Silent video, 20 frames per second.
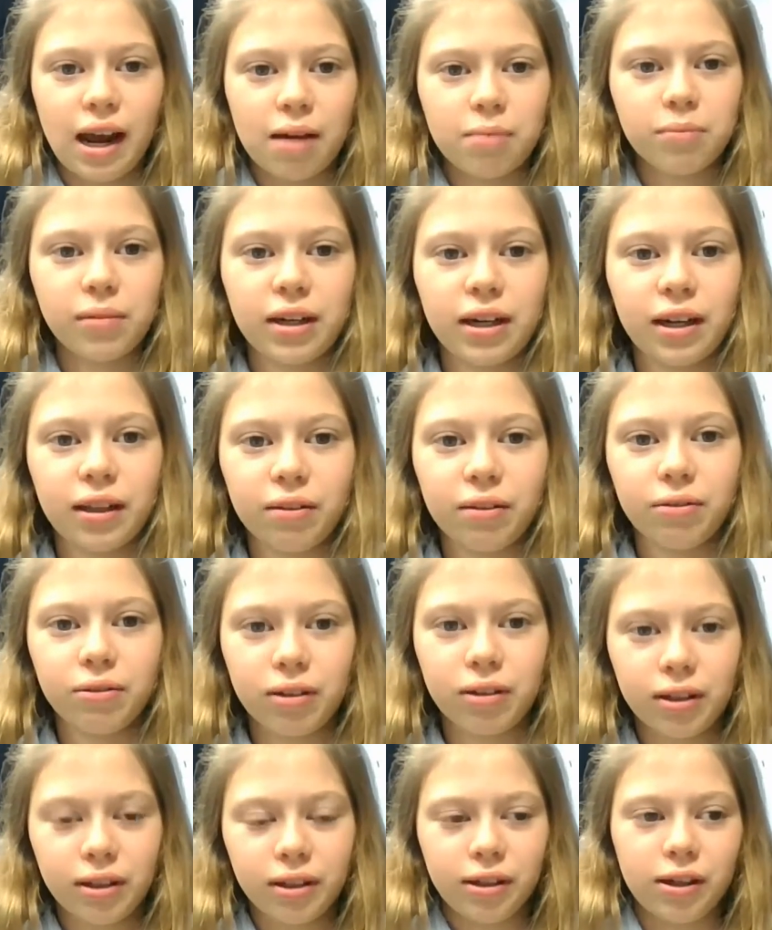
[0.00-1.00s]
I'm another
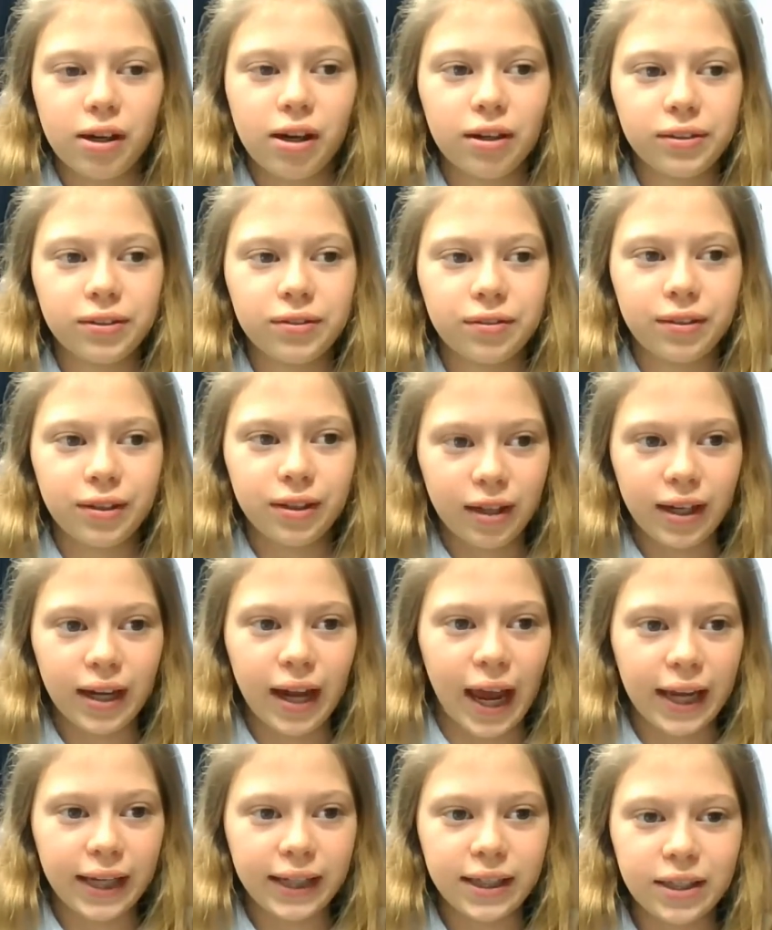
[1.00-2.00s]
one of your hosts for
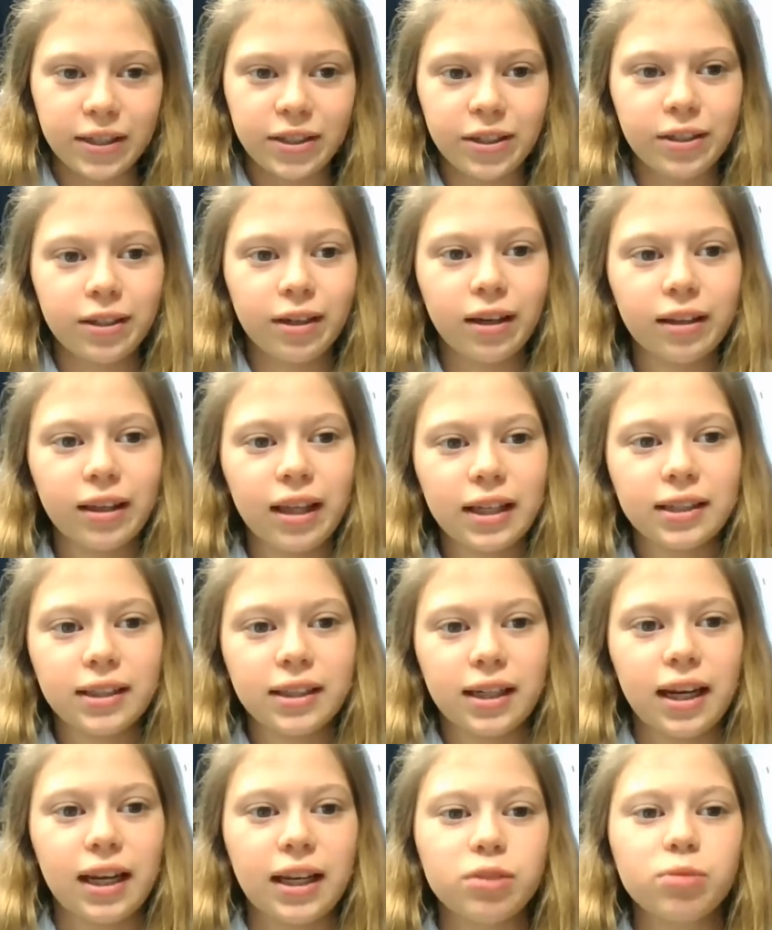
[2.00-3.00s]
today. Did you know that
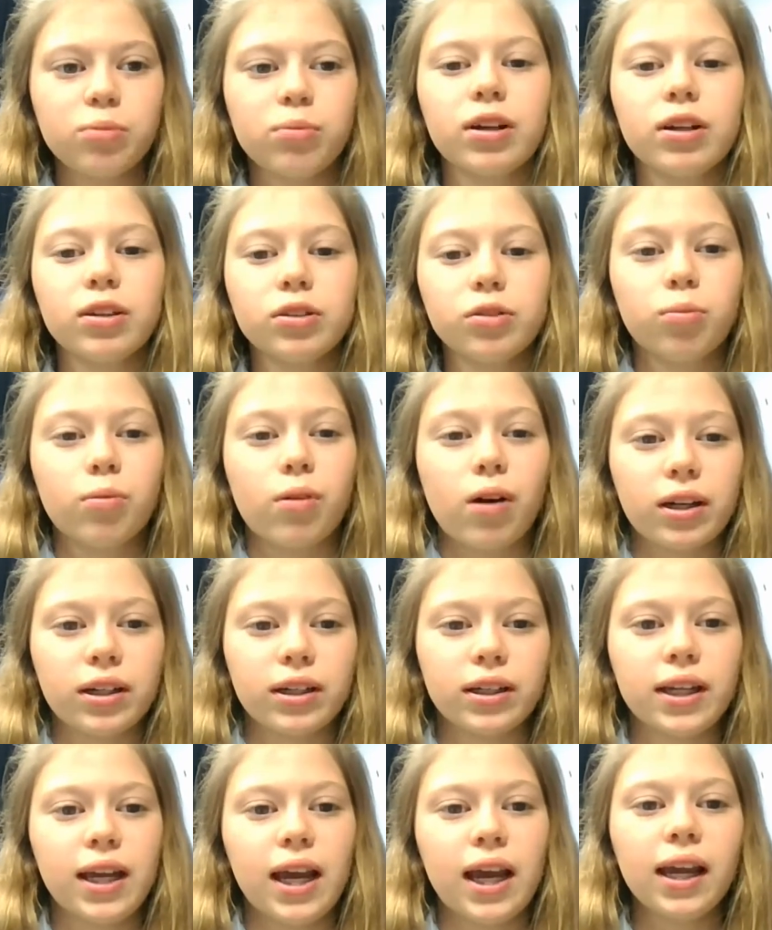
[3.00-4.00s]
today's World
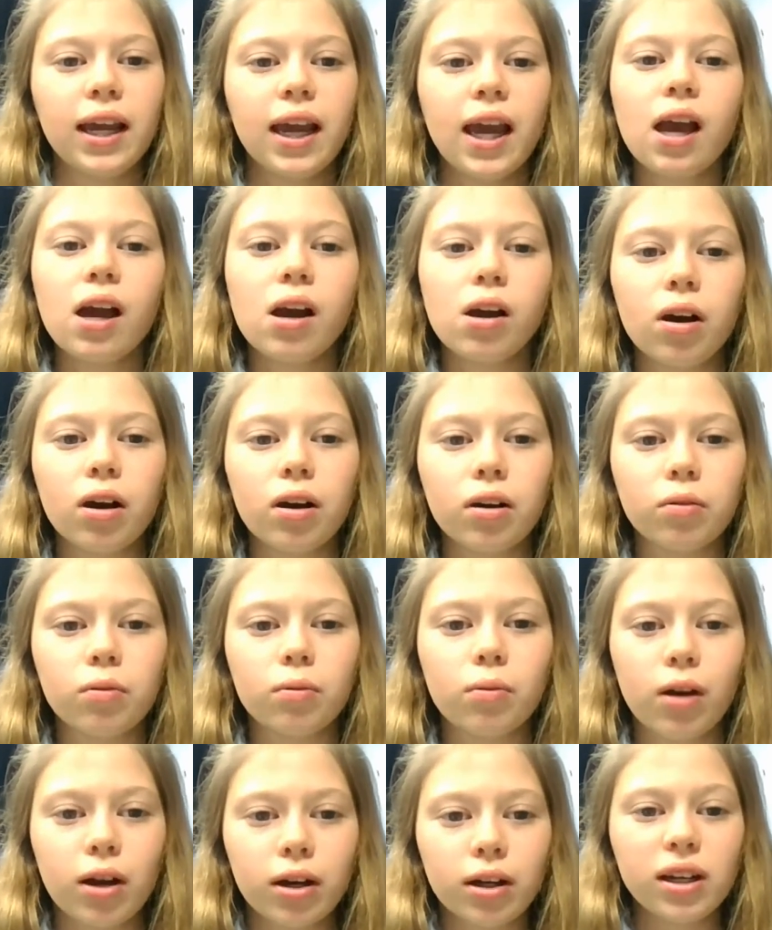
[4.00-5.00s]
Water Day?
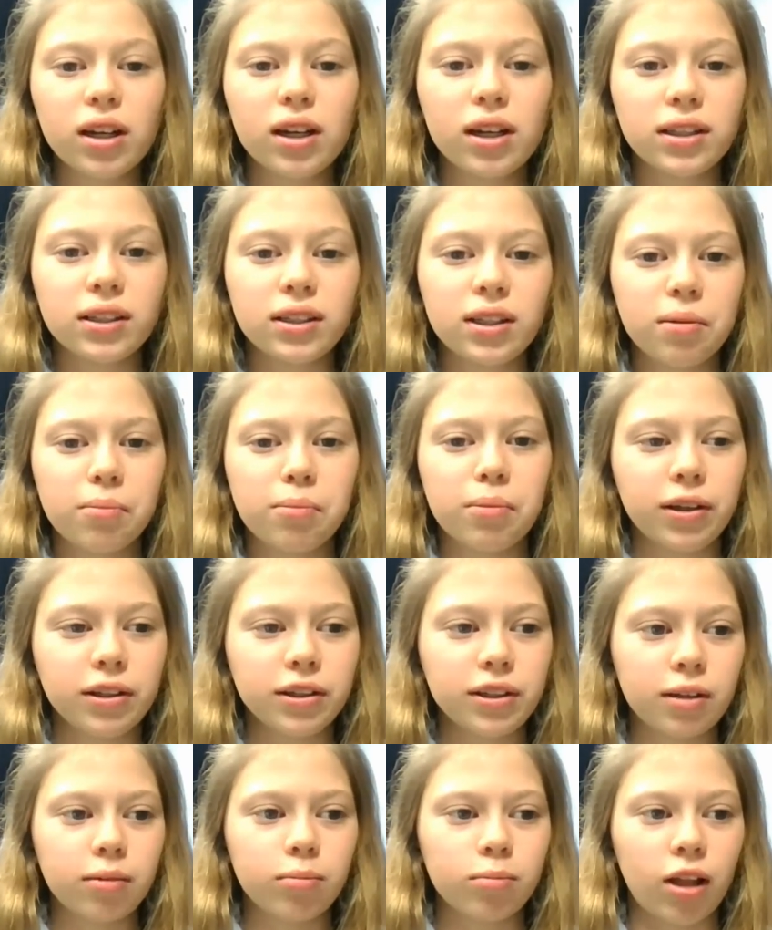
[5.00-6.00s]
Water is the
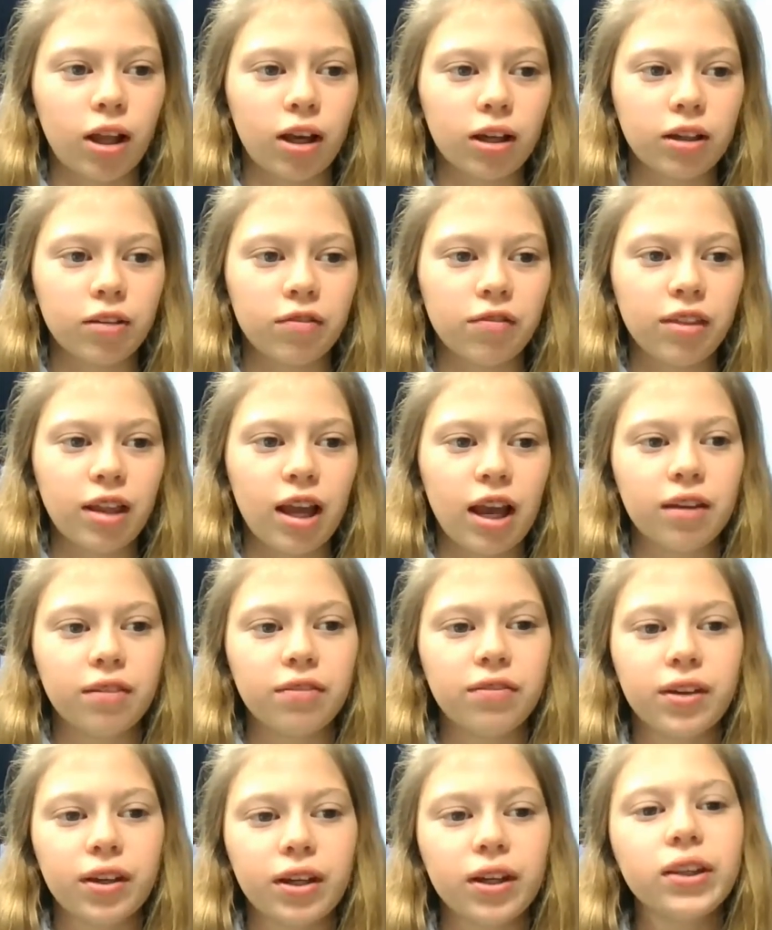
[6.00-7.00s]
building block of
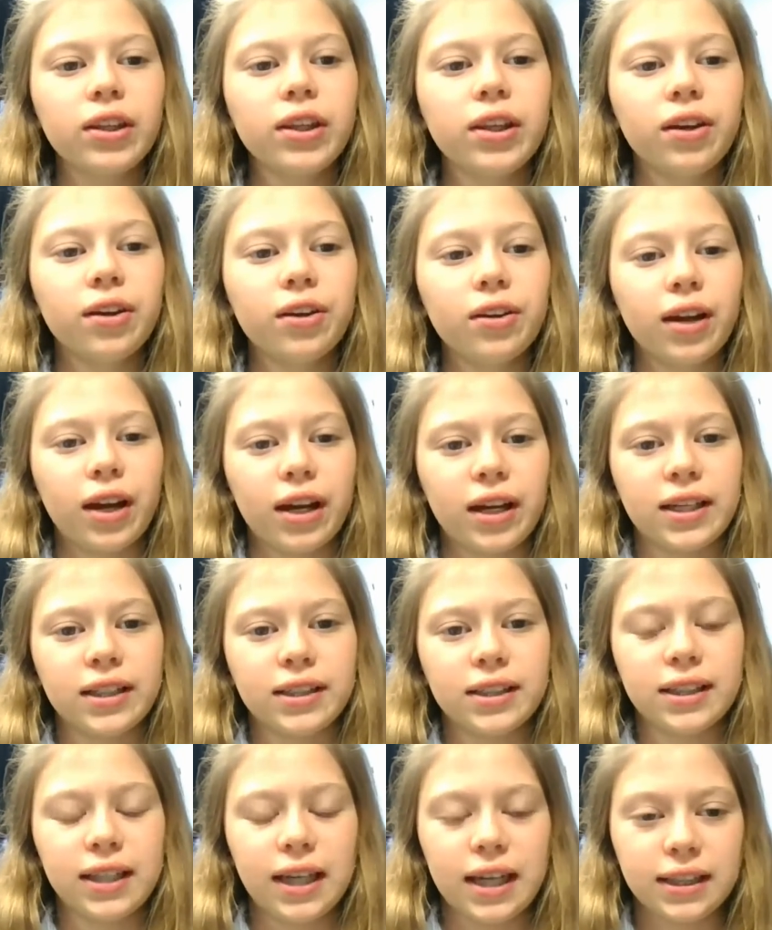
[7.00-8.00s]
life. Here in the
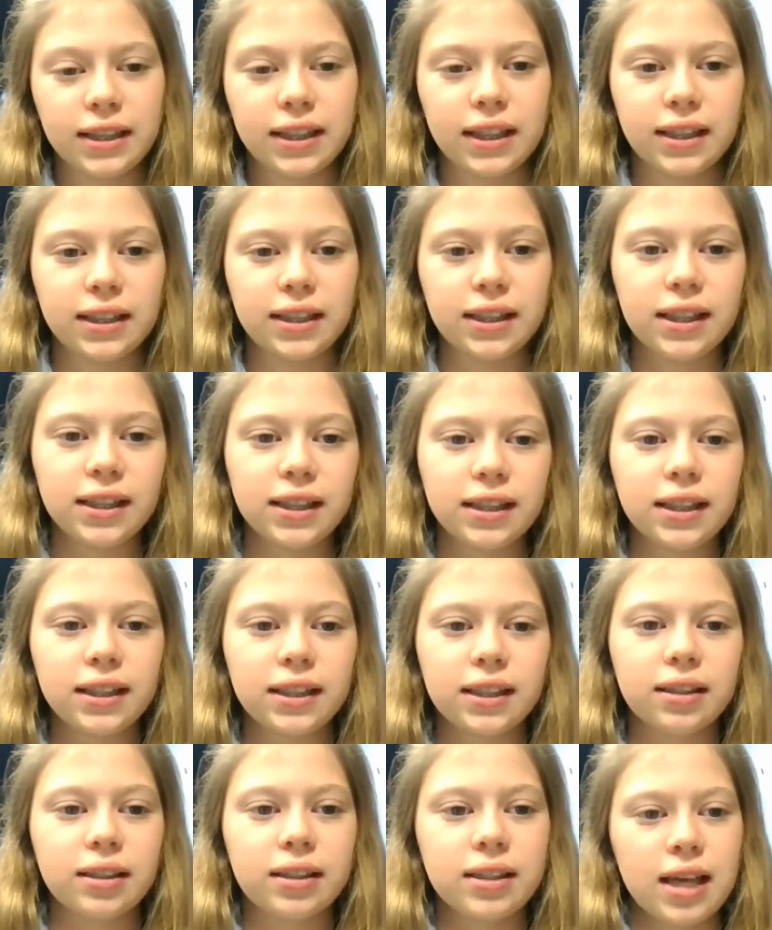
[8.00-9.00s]
United States, it's easy
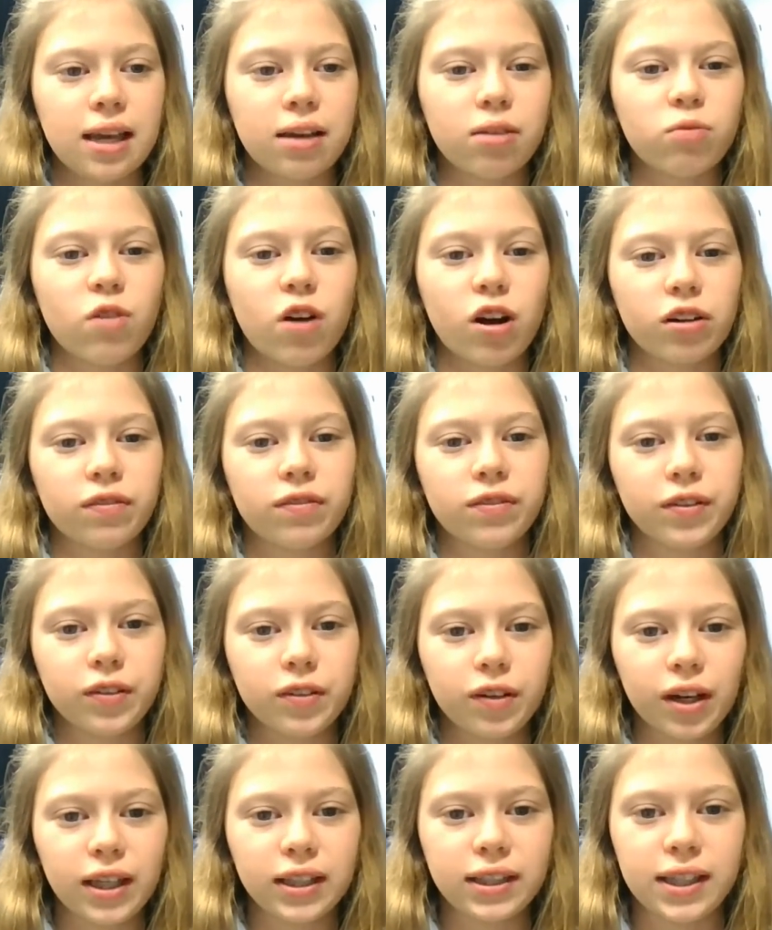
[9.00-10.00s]
to take water for
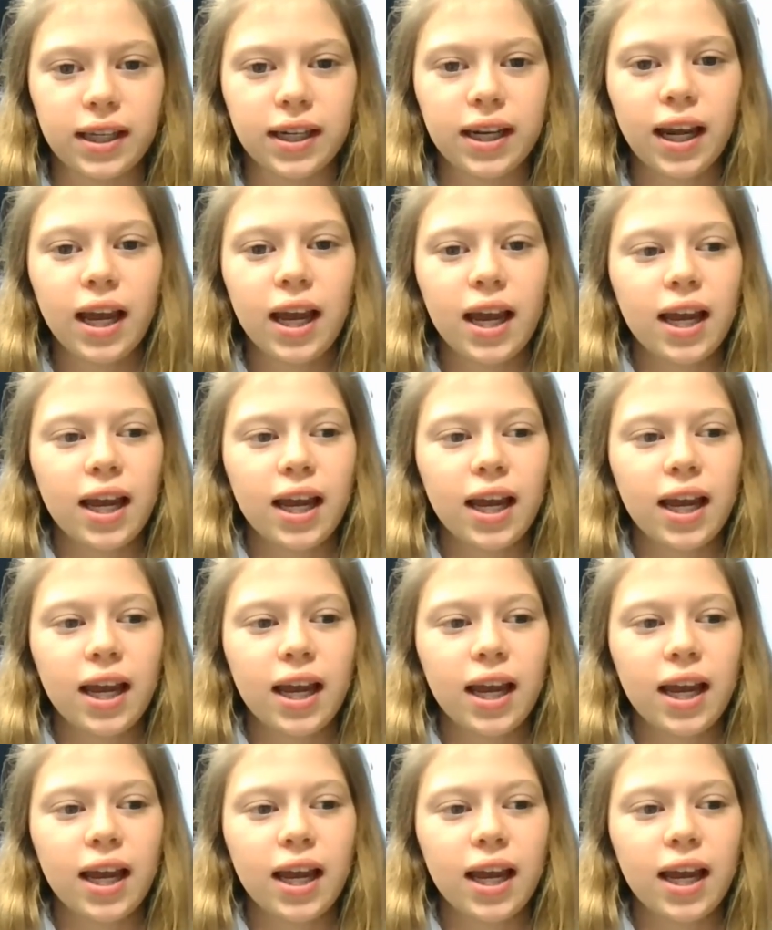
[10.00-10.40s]
granted.